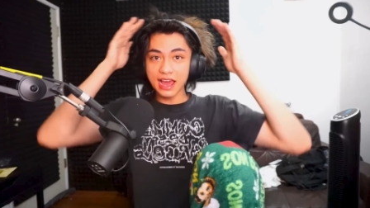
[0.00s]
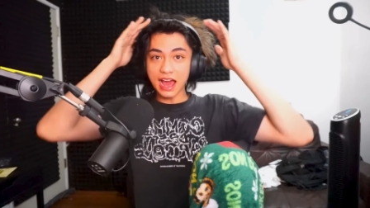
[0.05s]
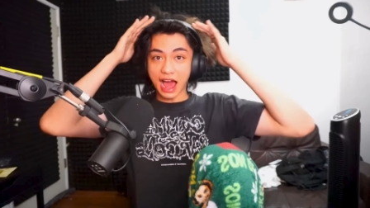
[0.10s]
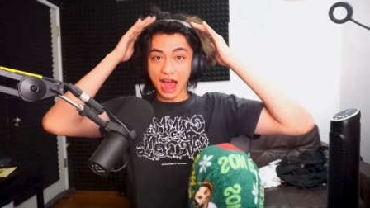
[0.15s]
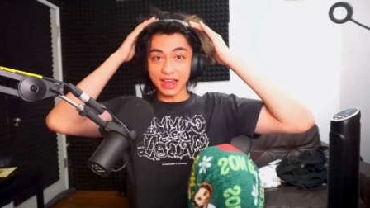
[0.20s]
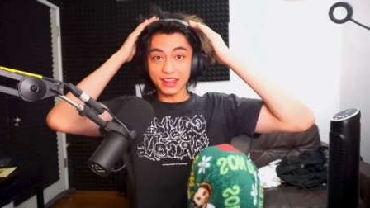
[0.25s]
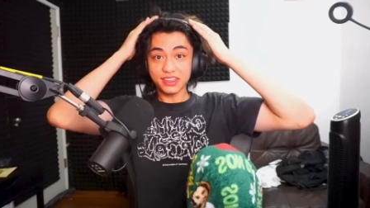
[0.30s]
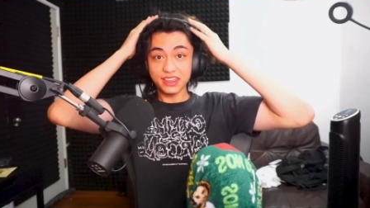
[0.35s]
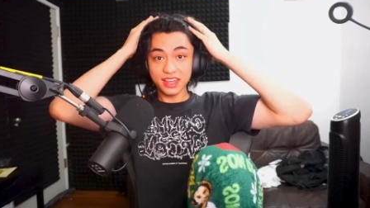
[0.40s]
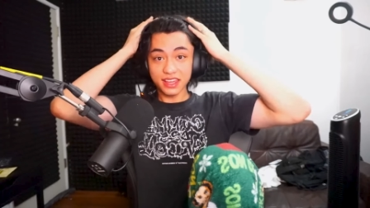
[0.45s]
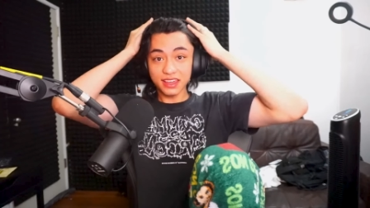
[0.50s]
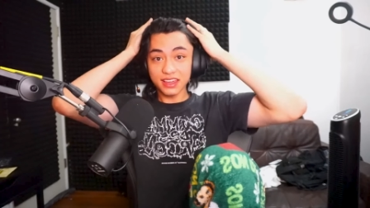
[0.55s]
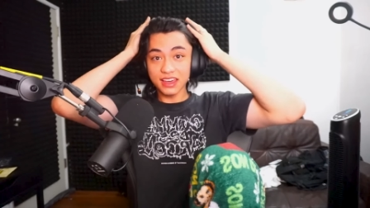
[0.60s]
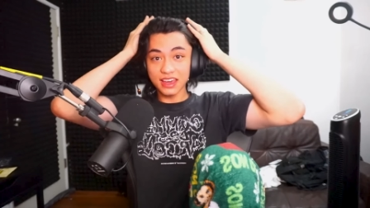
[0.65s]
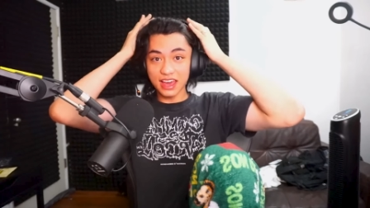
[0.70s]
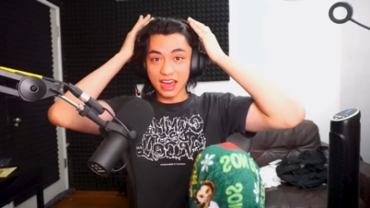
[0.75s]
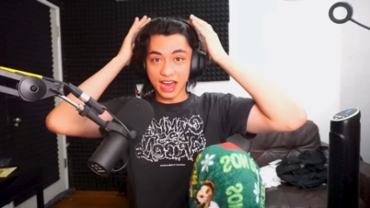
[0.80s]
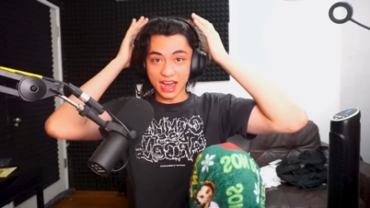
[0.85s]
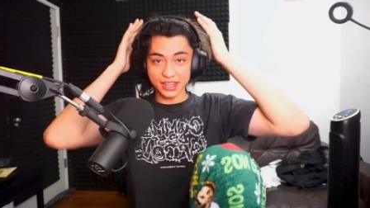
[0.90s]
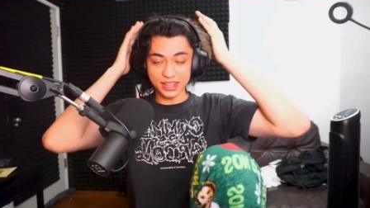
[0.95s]
I think
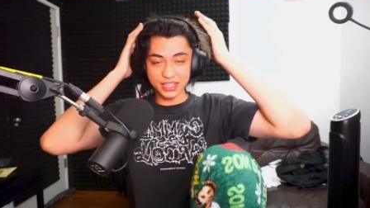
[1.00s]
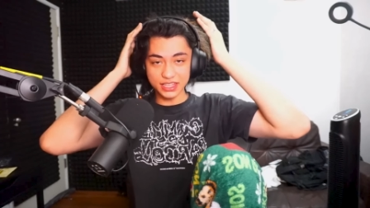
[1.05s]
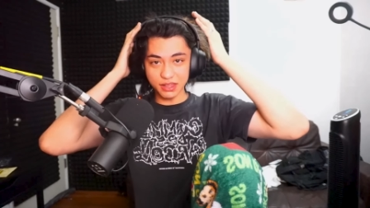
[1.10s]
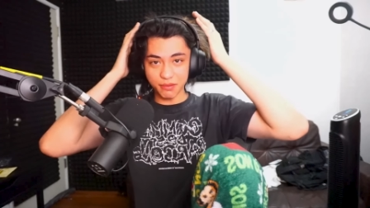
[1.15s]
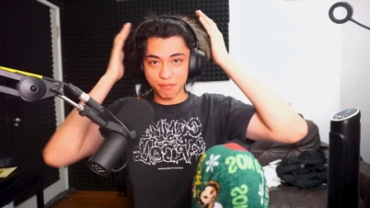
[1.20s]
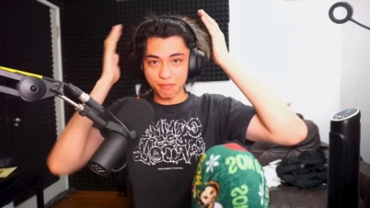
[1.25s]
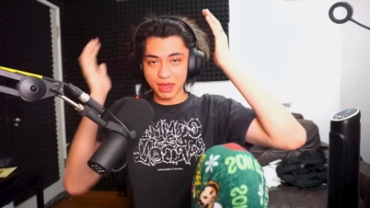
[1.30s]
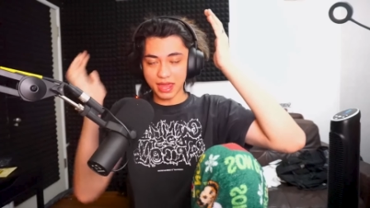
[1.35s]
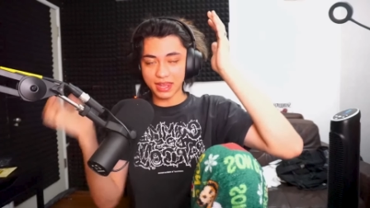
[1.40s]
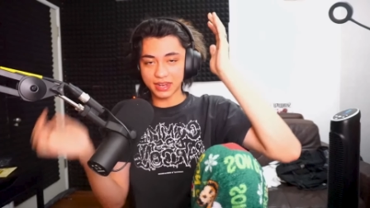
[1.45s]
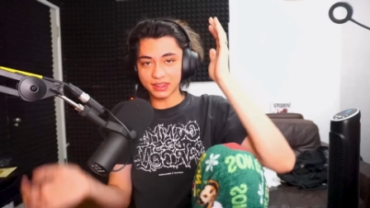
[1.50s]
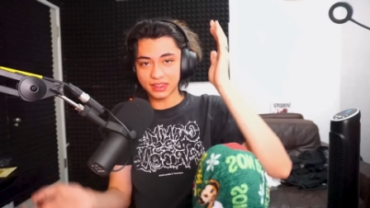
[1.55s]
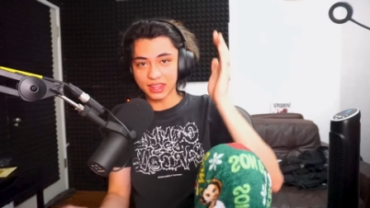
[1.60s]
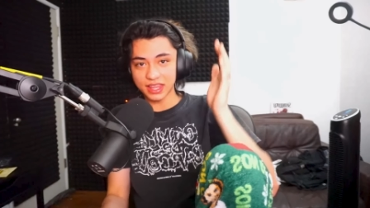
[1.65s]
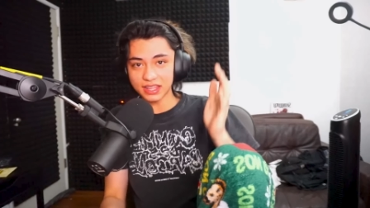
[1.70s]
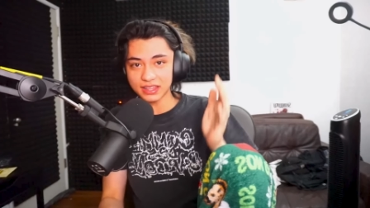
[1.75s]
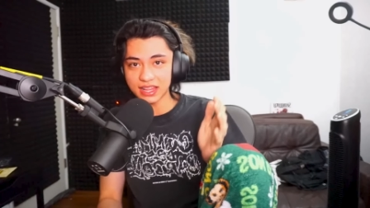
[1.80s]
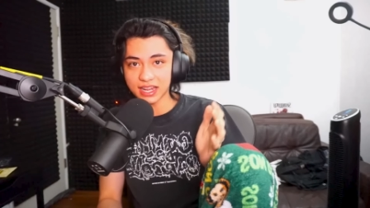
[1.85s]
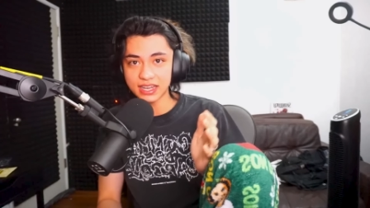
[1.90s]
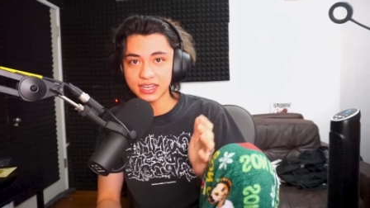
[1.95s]
I think the main
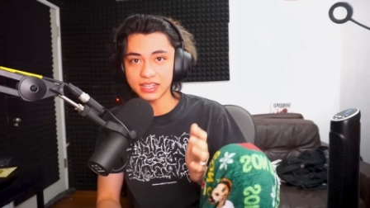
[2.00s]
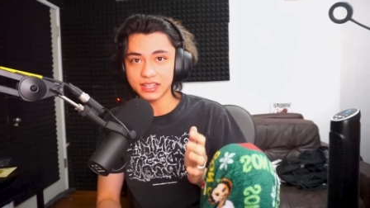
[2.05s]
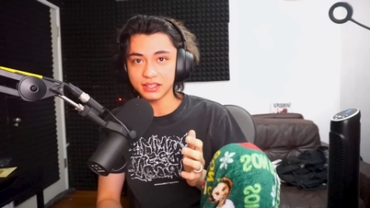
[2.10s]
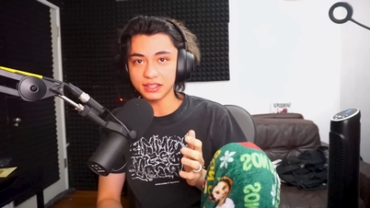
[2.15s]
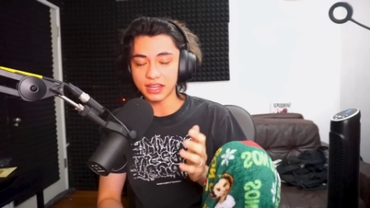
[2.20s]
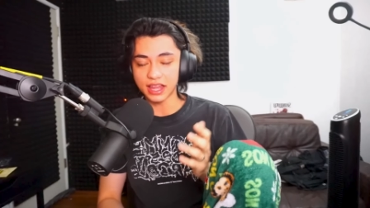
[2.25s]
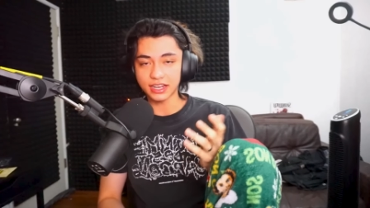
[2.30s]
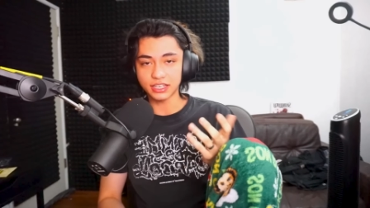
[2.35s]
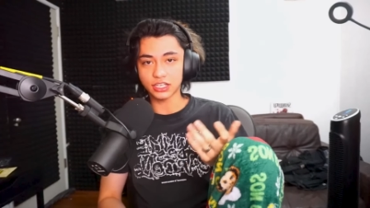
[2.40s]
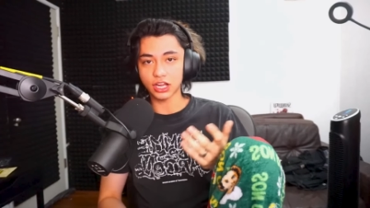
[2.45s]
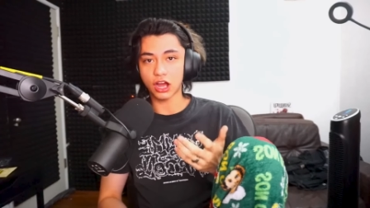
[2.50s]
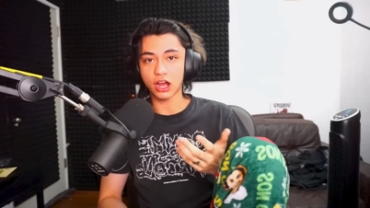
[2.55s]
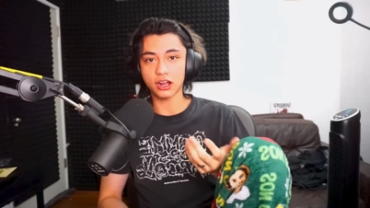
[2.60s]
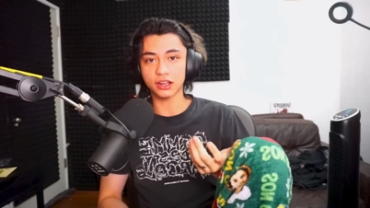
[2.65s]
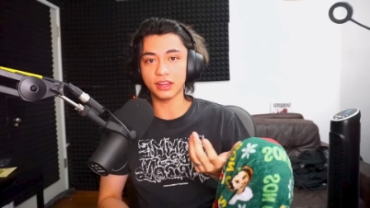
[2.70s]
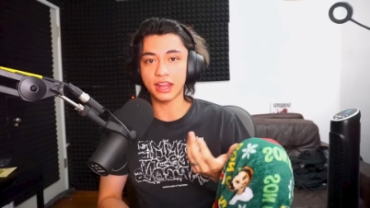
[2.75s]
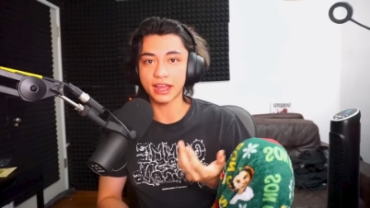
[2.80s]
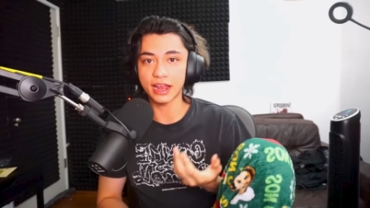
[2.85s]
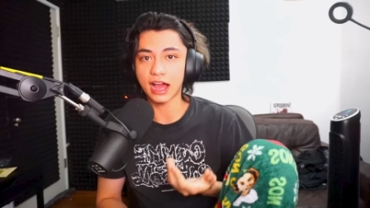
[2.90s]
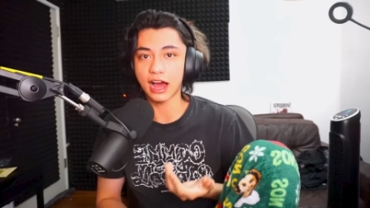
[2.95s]
thing that he like talk
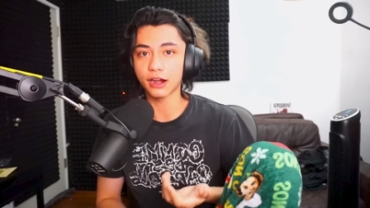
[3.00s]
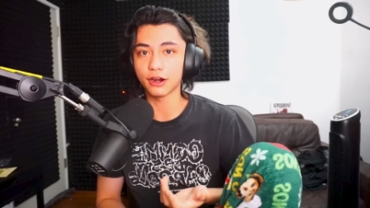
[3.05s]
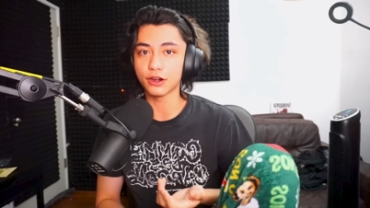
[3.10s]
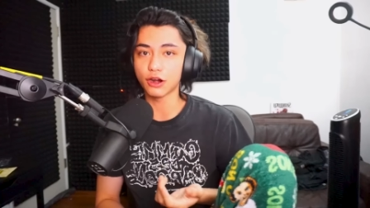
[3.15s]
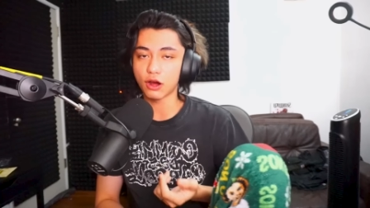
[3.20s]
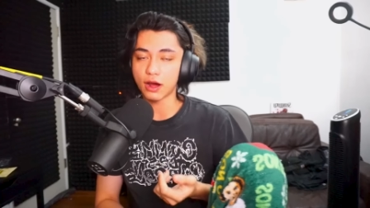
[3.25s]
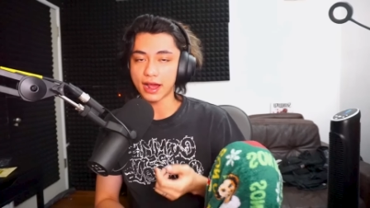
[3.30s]
like I don't know,